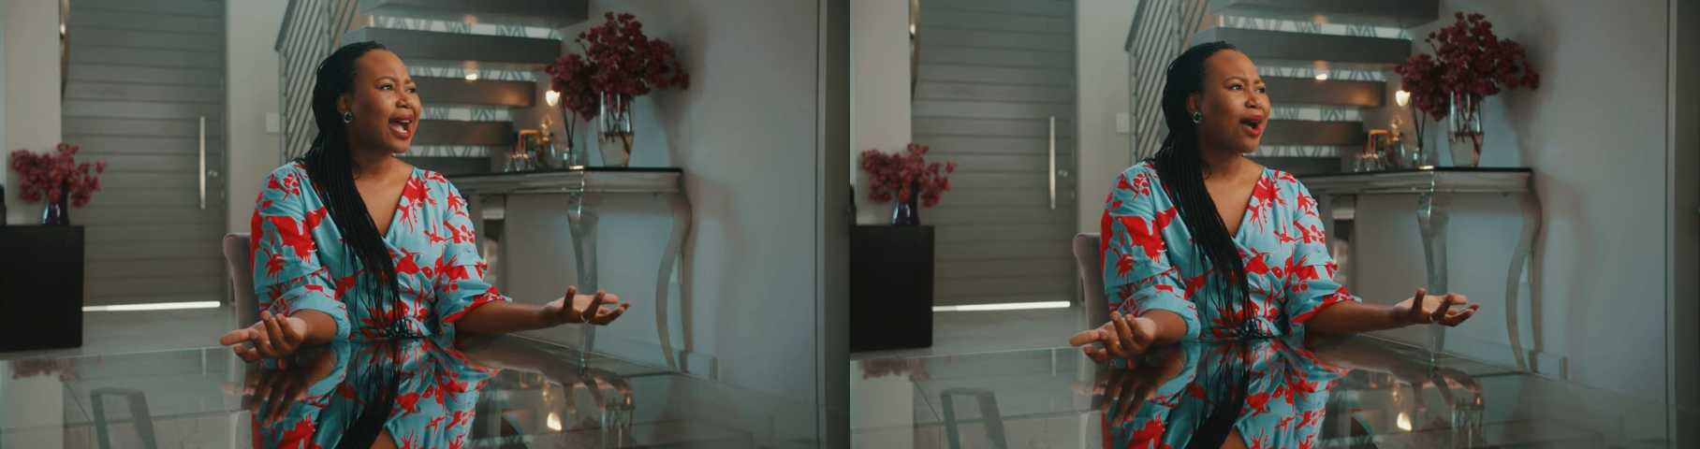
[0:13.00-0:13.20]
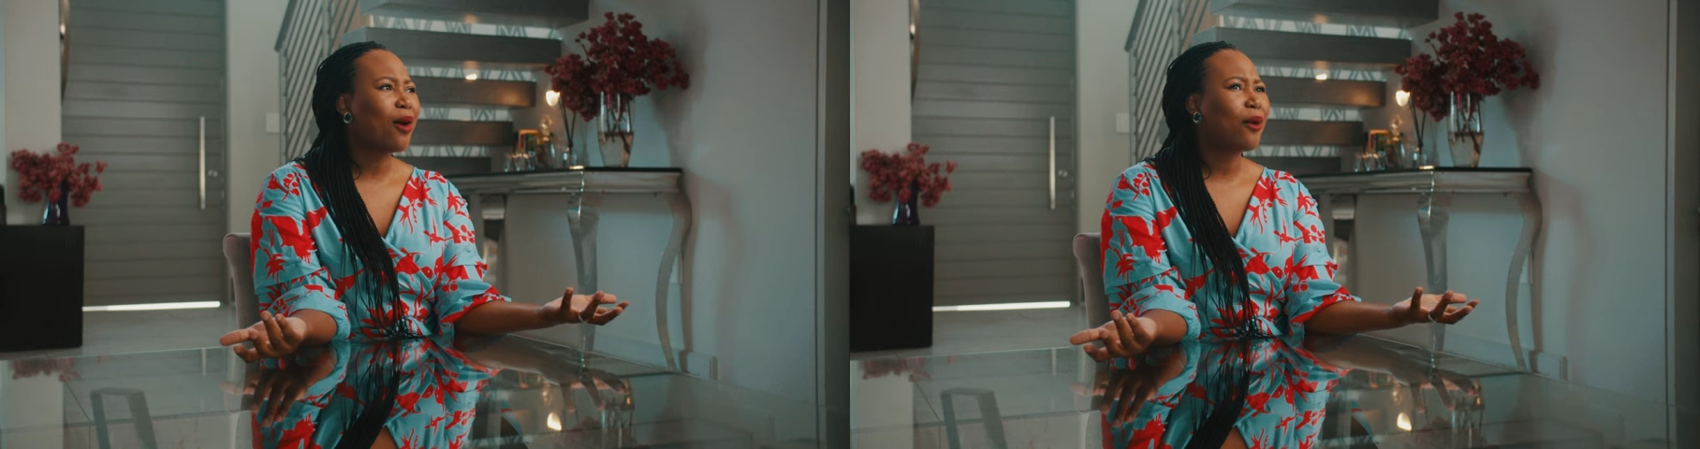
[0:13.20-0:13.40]

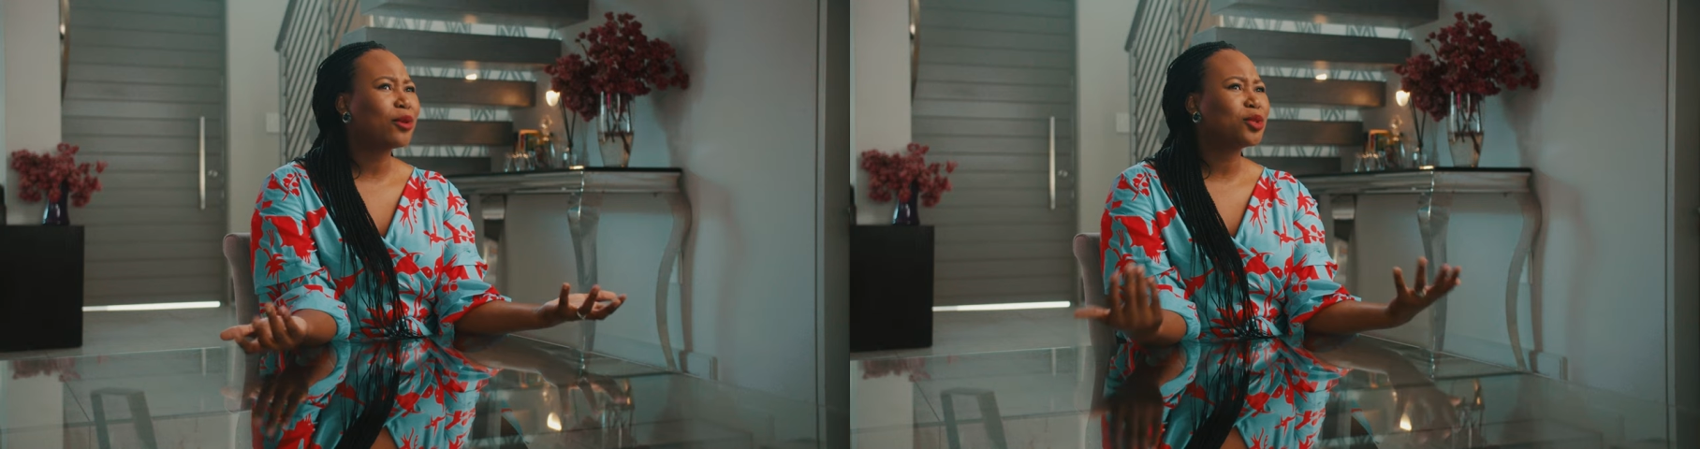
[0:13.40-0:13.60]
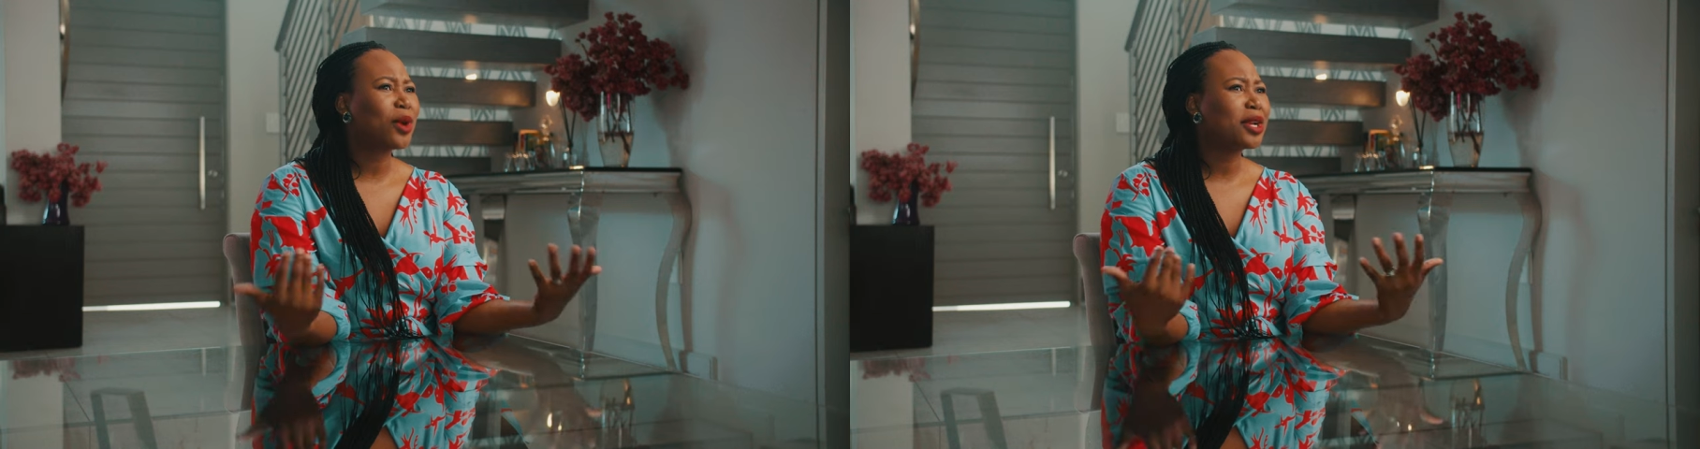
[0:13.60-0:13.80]
How
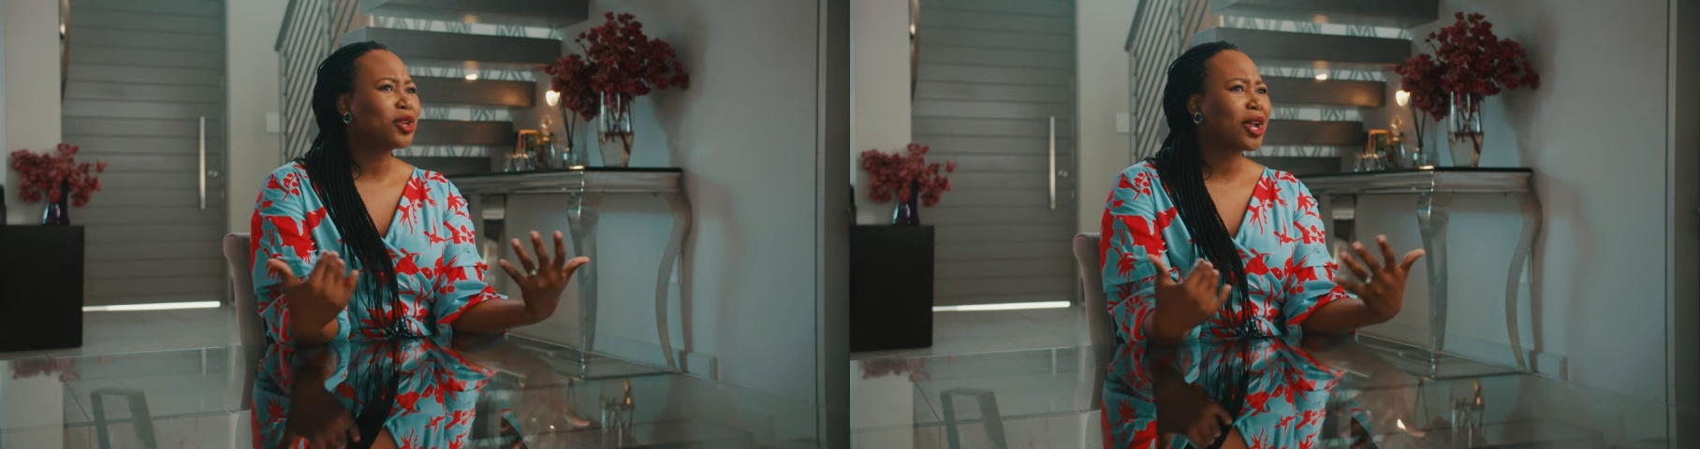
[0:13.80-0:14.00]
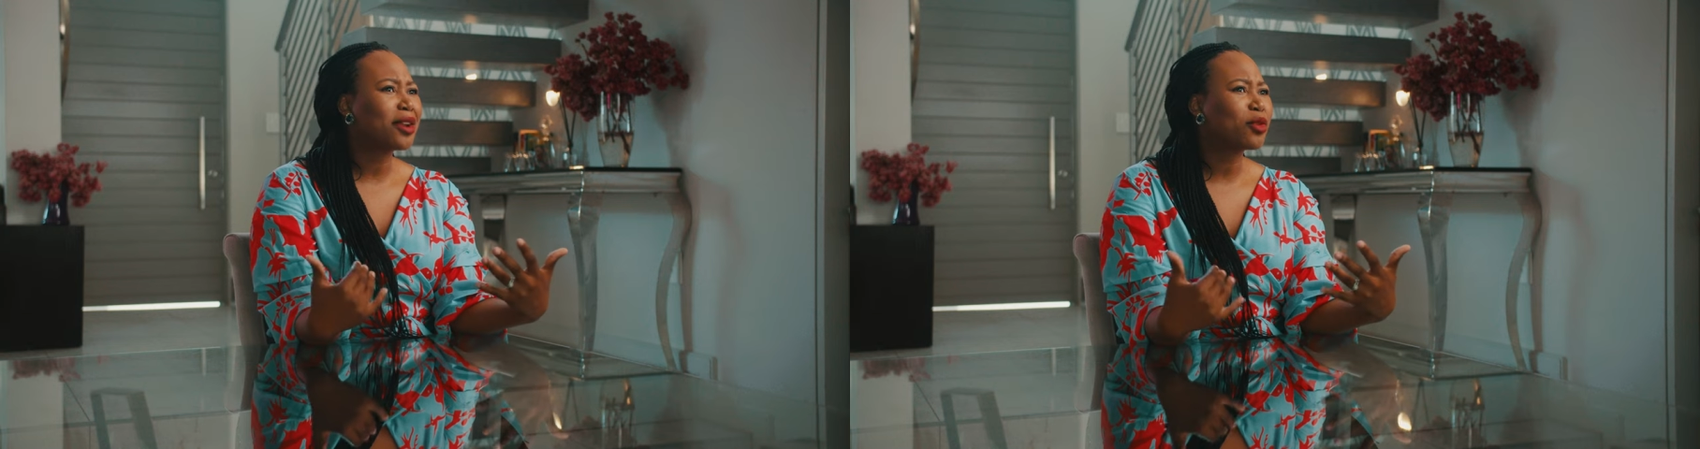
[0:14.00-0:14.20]
do I
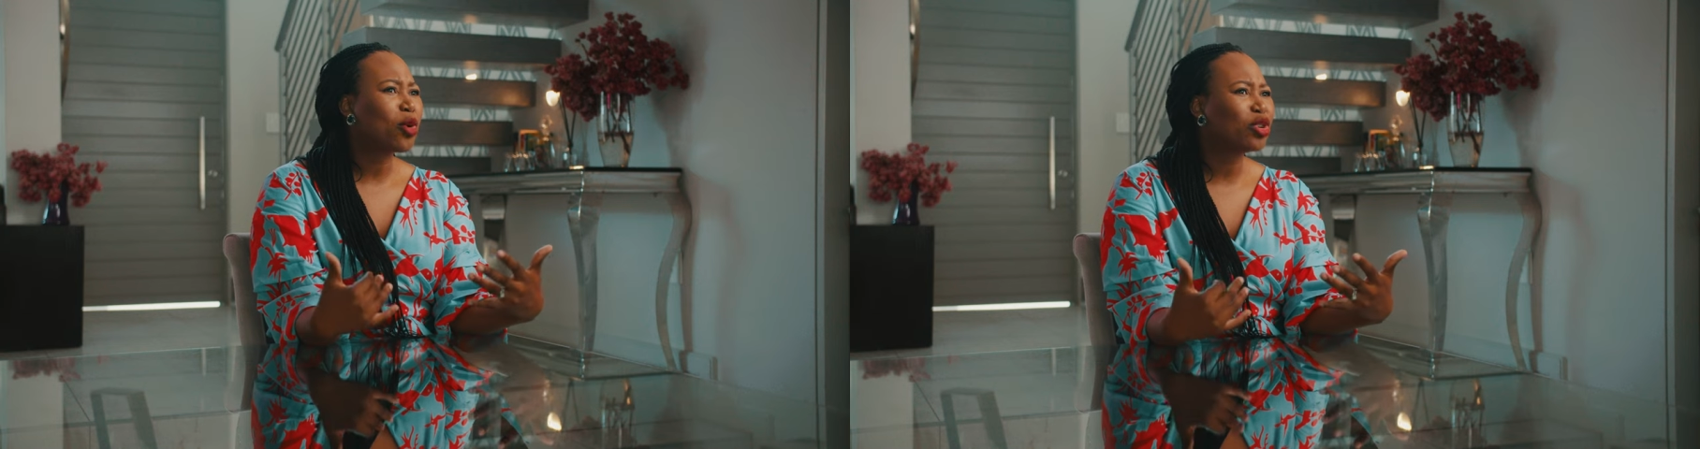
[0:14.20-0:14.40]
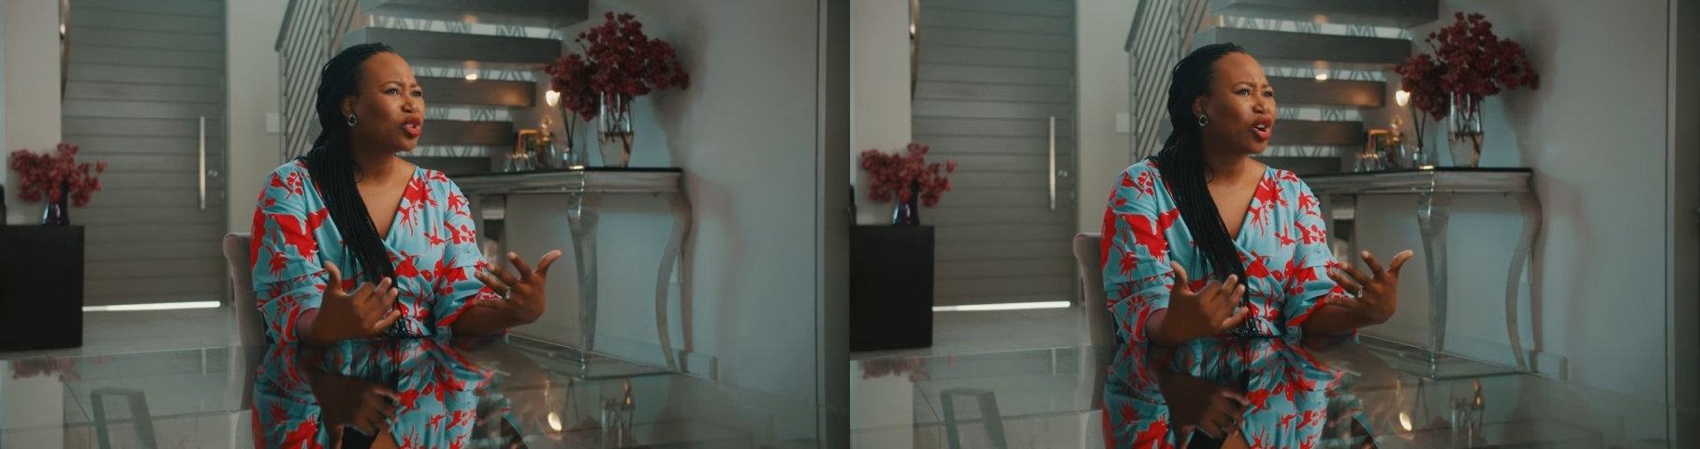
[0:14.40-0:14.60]
not have corn